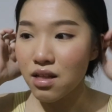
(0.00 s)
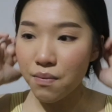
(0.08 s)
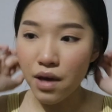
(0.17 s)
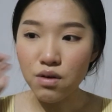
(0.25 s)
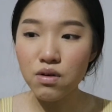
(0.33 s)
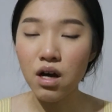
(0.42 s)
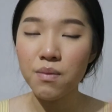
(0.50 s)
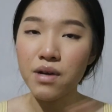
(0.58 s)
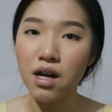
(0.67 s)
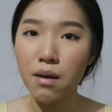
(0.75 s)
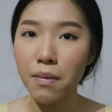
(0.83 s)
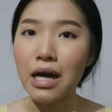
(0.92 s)
Tapi aku gak
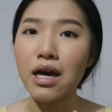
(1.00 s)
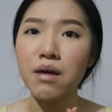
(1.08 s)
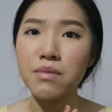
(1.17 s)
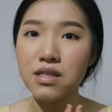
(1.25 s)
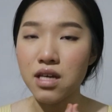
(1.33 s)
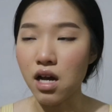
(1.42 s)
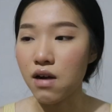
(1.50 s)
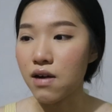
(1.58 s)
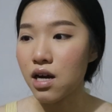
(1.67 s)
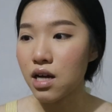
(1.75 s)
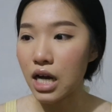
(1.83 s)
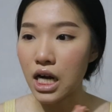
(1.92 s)
pernah pakai
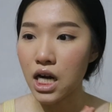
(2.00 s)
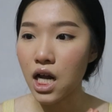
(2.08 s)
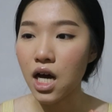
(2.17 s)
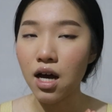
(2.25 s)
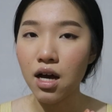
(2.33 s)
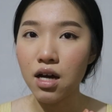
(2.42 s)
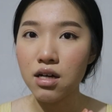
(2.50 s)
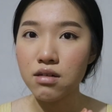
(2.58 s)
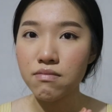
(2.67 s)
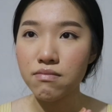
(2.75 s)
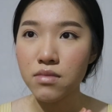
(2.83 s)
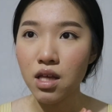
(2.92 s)
mascara karena,
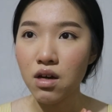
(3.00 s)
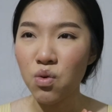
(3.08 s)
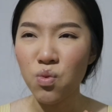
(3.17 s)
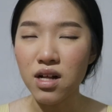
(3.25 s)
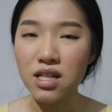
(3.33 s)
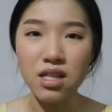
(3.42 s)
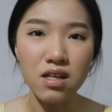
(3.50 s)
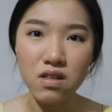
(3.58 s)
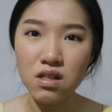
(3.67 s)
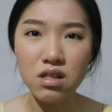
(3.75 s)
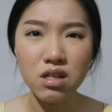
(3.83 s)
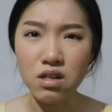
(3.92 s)
well, it
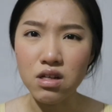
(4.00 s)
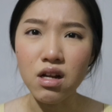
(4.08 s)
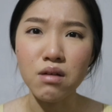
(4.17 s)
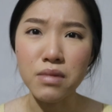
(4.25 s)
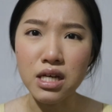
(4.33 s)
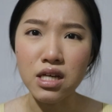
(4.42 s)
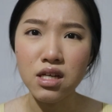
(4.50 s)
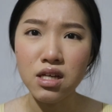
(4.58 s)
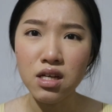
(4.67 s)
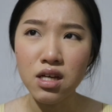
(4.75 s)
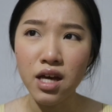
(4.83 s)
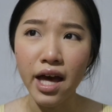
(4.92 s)
doesn't look good on me
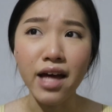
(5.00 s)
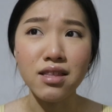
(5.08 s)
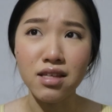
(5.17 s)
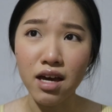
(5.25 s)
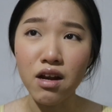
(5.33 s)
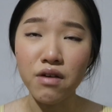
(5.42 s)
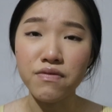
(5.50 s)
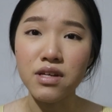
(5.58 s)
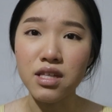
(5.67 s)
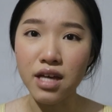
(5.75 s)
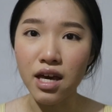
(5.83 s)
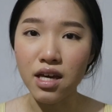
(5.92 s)
at the end of
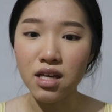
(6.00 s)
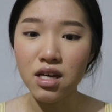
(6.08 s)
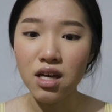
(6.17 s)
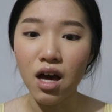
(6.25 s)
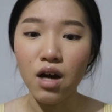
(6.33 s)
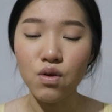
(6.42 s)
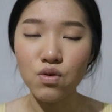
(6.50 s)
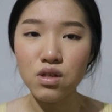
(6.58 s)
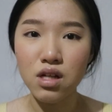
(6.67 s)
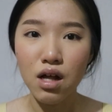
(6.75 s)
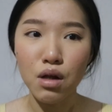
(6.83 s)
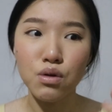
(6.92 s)
the day. Aku
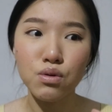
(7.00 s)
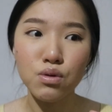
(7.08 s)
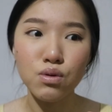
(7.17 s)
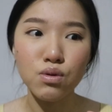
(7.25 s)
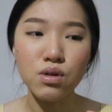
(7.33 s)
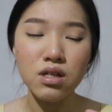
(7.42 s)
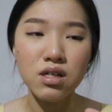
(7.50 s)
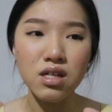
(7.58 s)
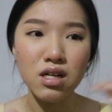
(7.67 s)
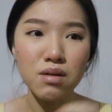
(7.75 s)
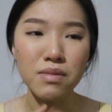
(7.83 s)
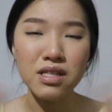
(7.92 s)
selalu
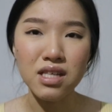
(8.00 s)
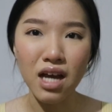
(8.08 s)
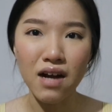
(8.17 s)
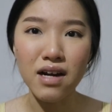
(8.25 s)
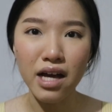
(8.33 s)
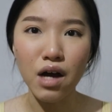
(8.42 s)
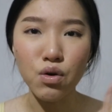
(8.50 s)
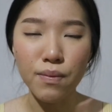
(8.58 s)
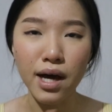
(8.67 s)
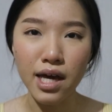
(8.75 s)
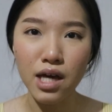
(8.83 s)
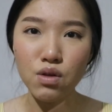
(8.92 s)
mascara yang aku
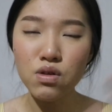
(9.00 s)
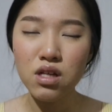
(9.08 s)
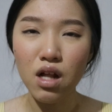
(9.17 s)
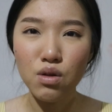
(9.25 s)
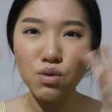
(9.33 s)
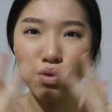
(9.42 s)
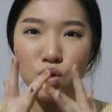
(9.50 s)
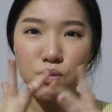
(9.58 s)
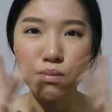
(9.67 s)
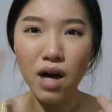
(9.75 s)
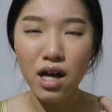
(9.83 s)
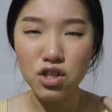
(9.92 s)
pakai itu selalu
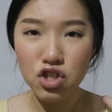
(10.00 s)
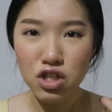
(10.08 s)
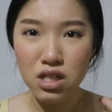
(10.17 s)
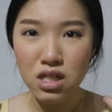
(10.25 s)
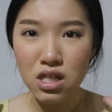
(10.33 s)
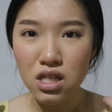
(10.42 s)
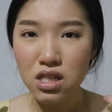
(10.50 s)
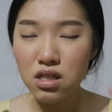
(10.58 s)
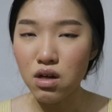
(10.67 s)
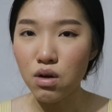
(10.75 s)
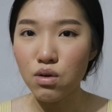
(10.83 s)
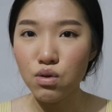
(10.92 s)
smudge,
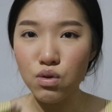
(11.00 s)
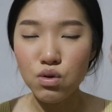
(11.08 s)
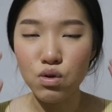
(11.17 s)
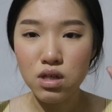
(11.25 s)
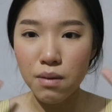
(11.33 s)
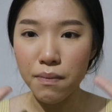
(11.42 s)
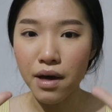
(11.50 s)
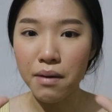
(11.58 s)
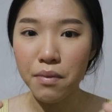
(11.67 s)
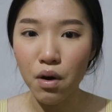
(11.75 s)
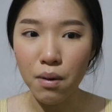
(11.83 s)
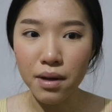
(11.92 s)
selalu luntur
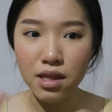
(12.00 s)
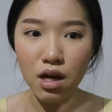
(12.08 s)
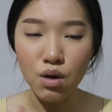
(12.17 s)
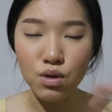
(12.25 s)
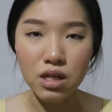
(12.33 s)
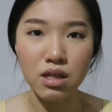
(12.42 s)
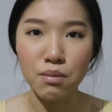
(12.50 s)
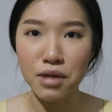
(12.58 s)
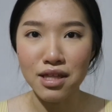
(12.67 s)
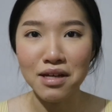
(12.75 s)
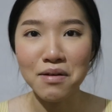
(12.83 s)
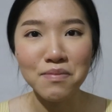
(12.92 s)
sampai bawah mata aku
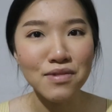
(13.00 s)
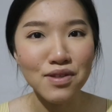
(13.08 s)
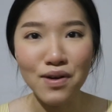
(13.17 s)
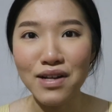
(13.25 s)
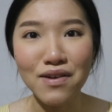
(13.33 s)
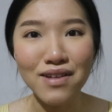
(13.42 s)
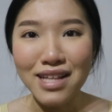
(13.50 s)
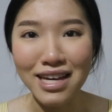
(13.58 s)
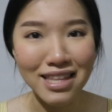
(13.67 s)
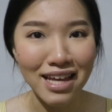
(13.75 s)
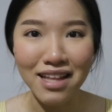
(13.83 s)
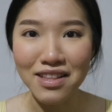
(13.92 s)
hitam-hitam, so I don't
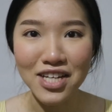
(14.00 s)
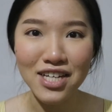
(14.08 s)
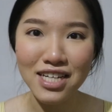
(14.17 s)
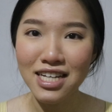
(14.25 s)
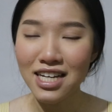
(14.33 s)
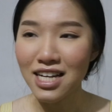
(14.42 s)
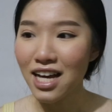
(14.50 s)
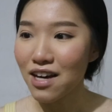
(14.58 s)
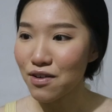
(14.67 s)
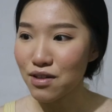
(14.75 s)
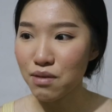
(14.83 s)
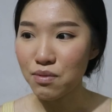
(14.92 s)
like that look.
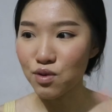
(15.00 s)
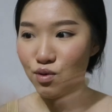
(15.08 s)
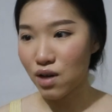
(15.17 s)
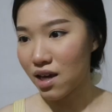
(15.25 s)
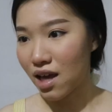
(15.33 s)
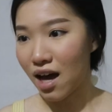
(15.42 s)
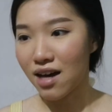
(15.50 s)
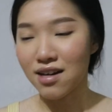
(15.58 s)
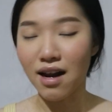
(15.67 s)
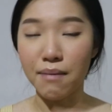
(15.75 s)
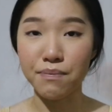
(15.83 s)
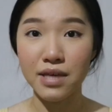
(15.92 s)
Aku lebih suka yang
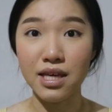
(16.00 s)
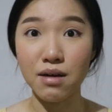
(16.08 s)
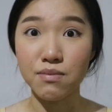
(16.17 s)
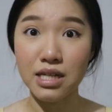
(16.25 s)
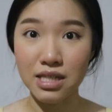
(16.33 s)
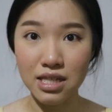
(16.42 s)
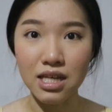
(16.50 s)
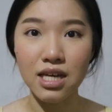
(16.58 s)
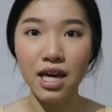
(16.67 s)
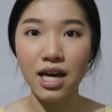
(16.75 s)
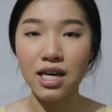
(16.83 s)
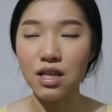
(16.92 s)
rapi, yang bersih
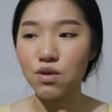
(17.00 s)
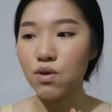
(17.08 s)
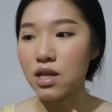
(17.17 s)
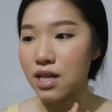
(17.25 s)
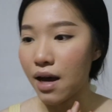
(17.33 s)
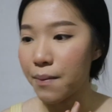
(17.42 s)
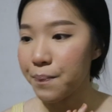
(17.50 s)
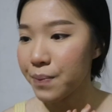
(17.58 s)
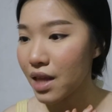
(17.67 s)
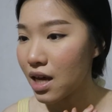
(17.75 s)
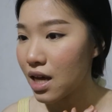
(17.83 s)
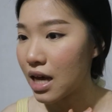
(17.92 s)
kayak gitu aja.
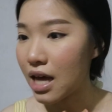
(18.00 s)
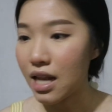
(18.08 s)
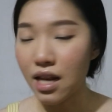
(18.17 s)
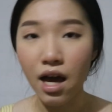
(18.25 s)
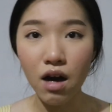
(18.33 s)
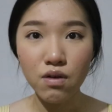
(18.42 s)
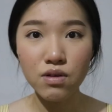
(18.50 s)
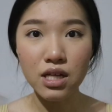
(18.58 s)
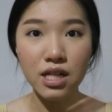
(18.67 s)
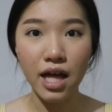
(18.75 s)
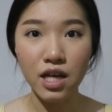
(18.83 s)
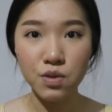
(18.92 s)
And now
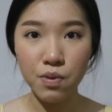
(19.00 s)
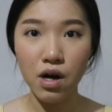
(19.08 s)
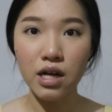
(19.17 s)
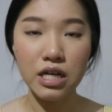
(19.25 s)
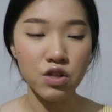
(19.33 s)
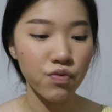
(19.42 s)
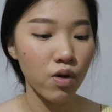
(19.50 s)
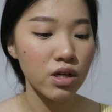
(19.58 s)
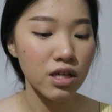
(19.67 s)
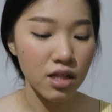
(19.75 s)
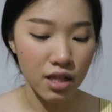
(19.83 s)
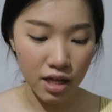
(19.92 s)
the last part is for
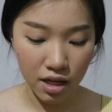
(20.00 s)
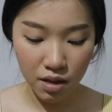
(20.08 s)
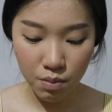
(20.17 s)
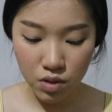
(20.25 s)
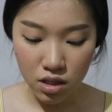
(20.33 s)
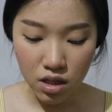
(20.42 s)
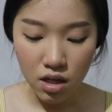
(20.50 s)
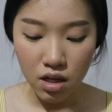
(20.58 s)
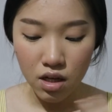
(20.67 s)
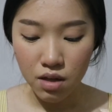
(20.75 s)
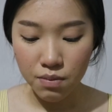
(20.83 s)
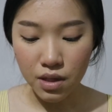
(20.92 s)
the lips.
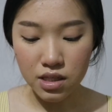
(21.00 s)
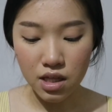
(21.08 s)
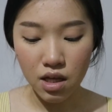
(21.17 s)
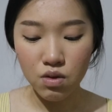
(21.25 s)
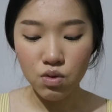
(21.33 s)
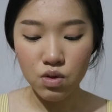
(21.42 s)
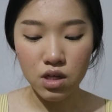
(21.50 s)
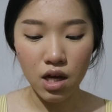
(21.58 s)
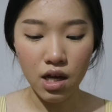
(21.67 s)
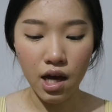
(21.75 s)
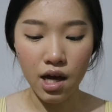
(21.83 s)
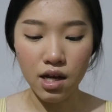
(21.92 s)
Biasanya untuk
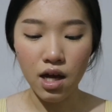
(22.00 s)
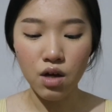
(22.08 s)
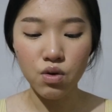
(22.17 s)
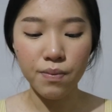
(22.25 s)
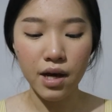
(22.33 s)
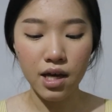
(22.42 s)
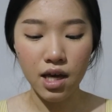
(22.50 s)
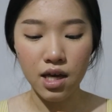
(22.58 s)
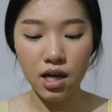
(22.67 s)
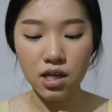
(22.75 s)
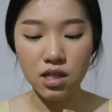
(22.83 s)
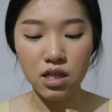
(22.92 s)
sehari-hari aku pakai
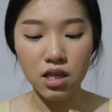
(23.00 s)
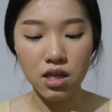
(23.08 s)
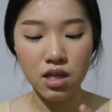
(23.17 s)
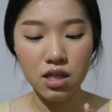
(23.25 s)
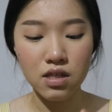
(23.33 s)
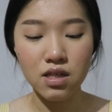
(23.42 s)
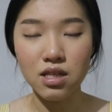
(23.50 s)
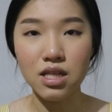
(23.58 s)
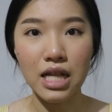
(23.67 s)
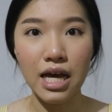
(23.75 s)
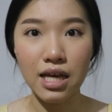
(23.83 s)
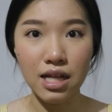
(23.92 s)
yang ini. This
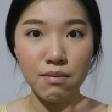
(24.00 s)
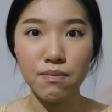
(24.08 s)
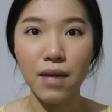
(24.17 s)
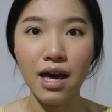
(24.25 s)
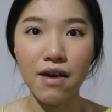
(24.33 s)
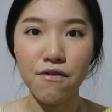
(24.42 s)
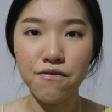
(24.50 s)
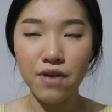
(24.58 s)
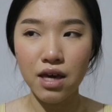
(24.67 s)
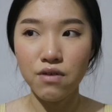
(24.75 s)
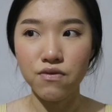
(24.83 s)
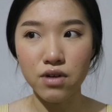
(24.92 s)
is like my
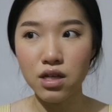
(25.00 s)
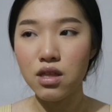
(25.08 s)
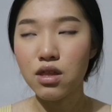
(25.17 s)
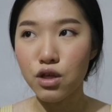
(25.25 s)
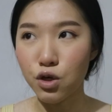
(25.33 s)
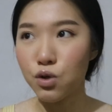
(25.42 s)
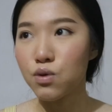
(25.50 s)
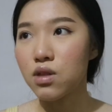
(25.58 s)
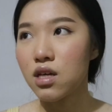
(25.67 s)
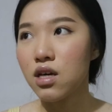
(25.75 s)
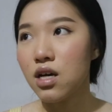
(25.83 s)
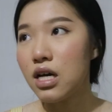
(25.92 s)
favorite
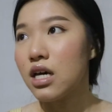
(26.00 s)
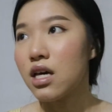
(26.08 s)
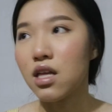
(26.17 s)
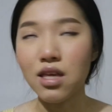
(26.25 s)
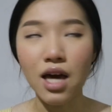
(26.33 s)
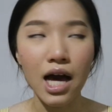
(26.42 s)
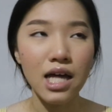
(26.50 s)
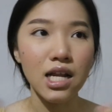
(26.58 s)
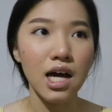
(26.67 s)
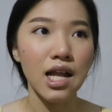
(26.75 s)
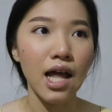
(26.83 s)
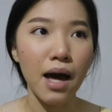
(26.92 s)
nude. Ini
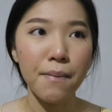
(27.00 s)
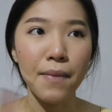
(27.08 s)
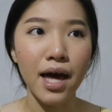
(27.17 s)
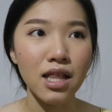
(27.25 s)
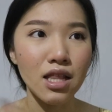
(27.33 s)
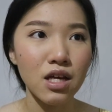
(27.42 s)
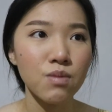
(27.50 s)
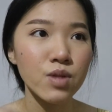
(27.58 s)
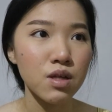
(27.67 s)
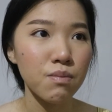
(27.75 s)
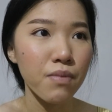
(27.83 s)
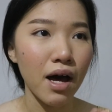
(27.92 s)
adalah My
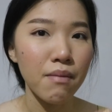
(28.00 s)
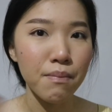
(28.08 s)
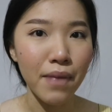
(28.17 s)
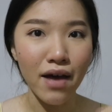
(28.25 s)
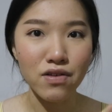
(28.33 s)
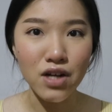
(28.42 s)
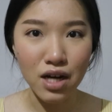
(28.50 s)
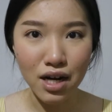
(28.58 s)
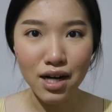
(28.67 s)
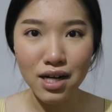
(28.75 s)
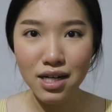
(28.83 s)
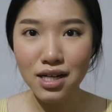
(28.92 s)
Lips But
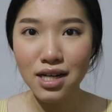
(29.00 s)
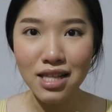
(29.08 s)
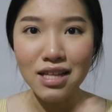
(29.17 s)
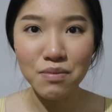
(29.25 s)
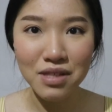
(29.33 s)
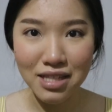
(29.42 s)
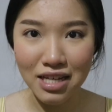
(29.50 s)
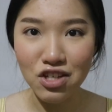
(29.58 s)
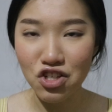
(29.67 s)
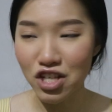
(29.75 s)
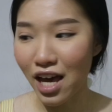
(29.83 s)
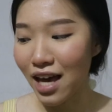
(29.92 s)
Better lipstick
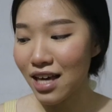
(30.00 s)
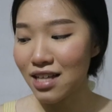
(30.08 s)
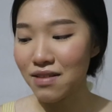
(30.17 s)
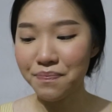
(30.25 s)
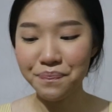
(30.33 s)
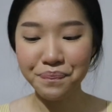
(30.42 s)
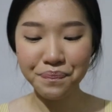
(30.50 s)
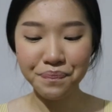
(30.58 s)
shade.